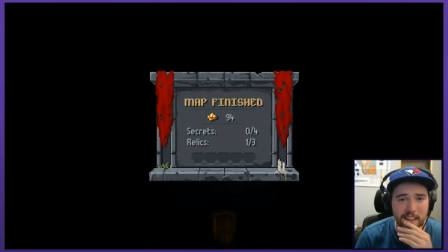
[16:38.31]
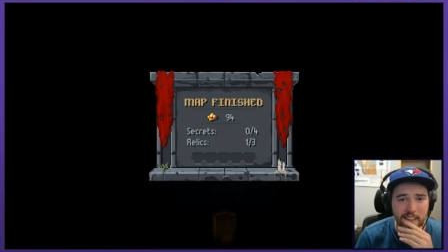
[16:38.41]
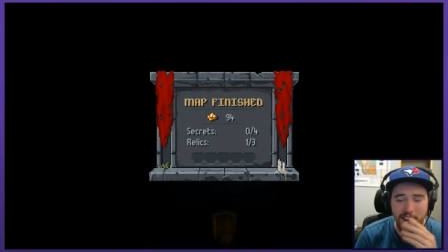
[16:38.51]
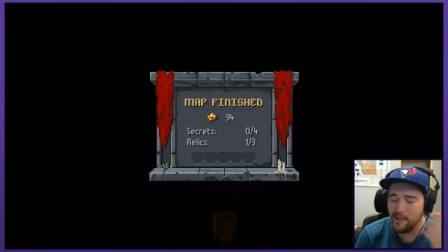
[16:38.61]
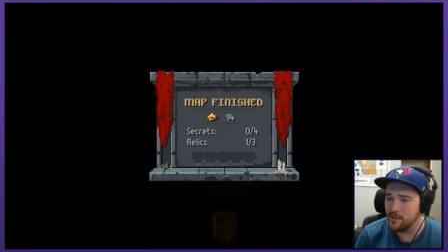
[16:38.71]

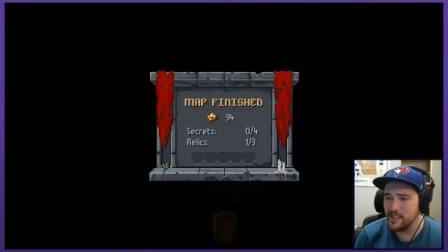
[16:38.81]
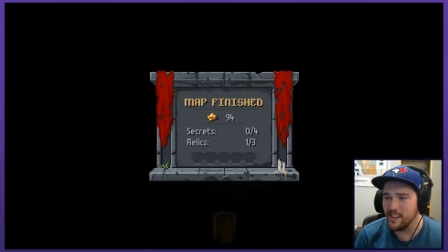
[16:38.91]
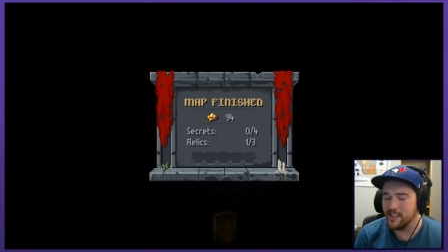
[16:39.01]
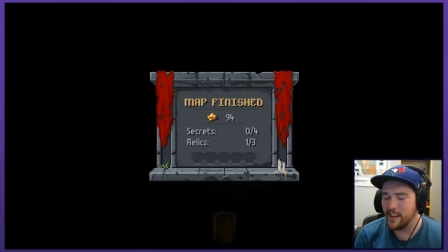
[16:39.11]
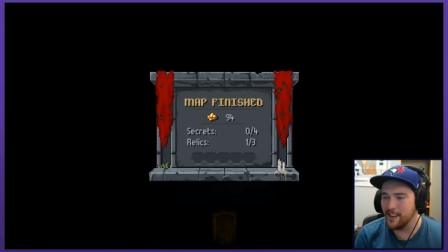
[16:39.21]
That was an
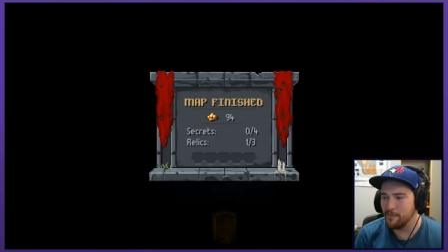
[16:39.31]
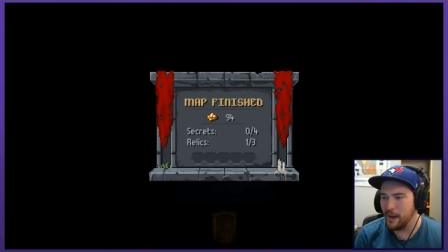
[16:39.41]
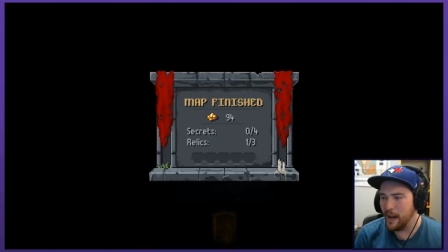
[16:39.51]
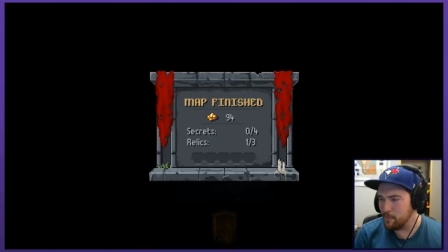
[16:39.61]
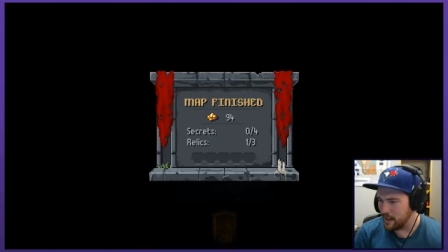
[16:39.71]
entire
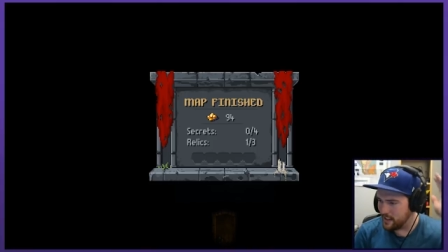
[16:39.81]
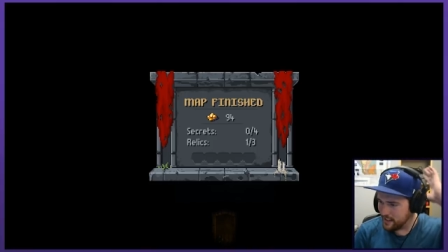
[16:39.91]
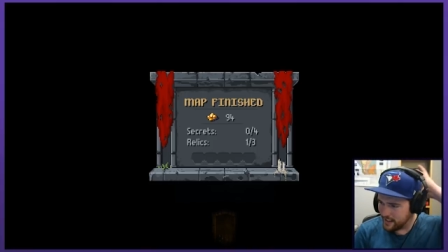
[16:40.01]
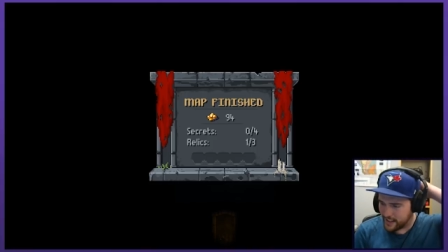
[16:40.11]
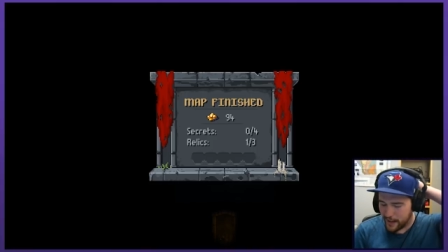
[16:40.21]
map. I
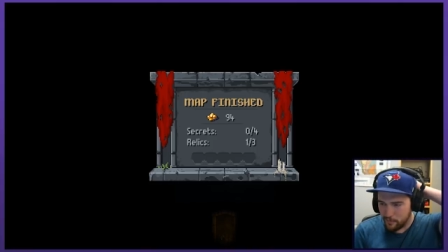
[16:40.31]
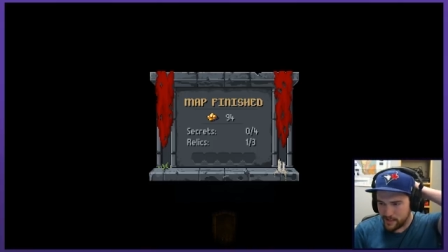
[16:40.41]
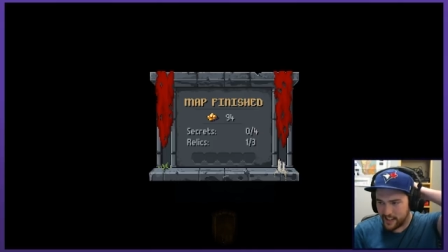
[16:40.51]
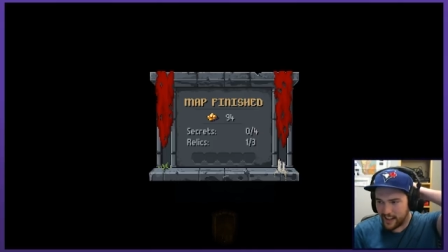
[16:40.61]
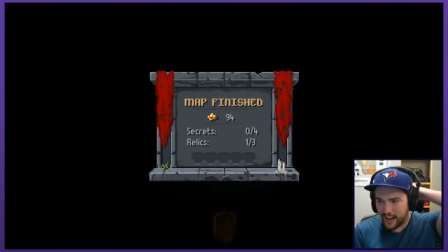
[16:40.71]
think the game
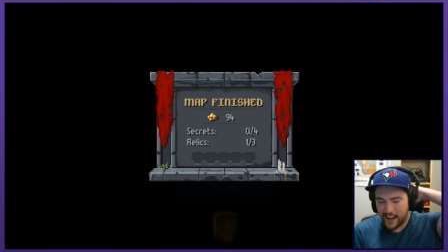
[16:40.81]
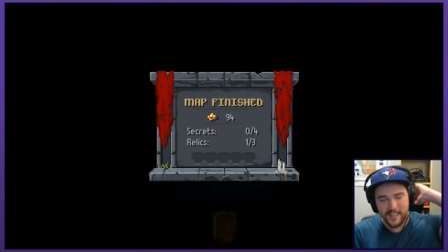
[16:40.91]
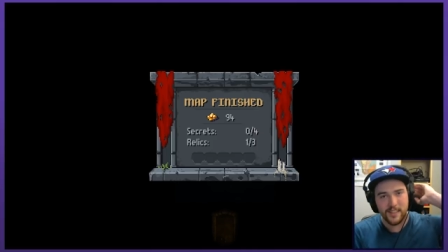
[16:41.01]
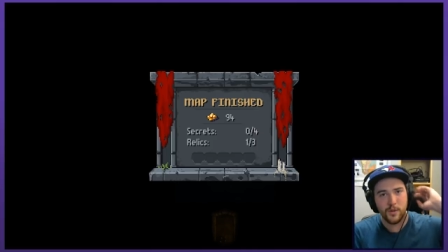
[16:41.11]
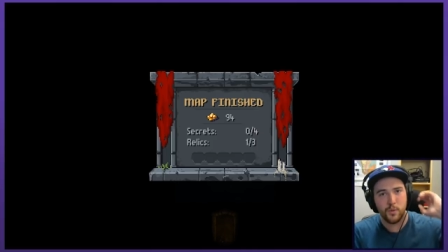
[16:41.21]
said it
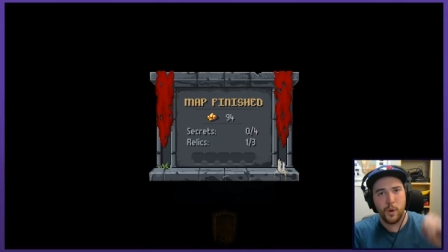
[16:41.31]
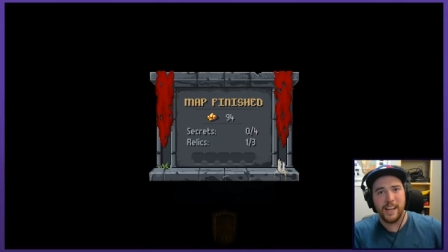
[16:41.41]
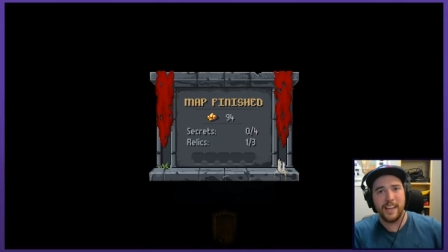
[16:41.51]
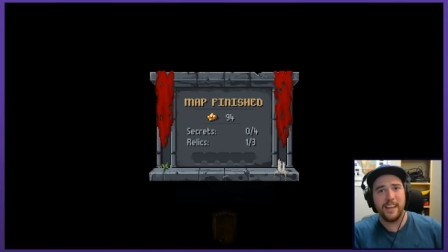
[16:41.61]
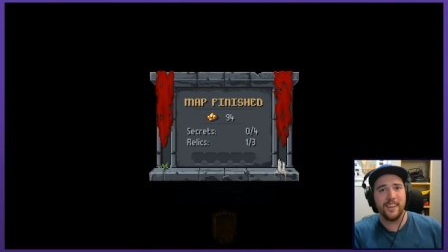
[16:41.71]
has
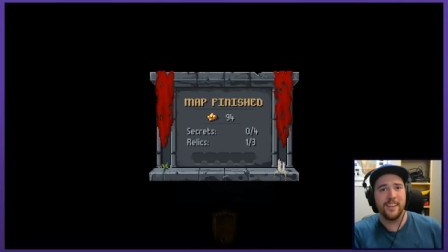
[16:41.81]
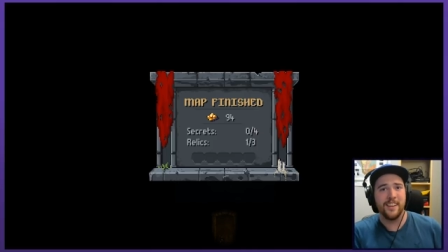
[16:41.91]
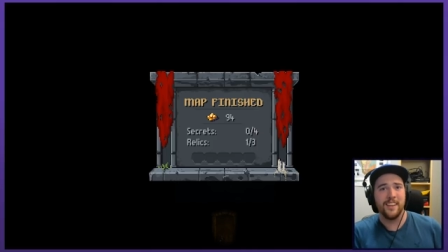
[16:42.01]
20,